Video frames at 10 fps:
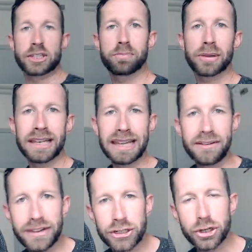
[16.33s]
Split
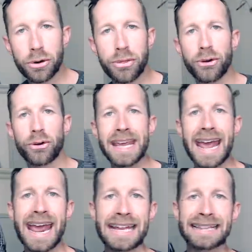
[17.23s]
Adventure
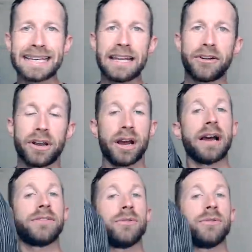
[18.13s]
38 liter. Now, I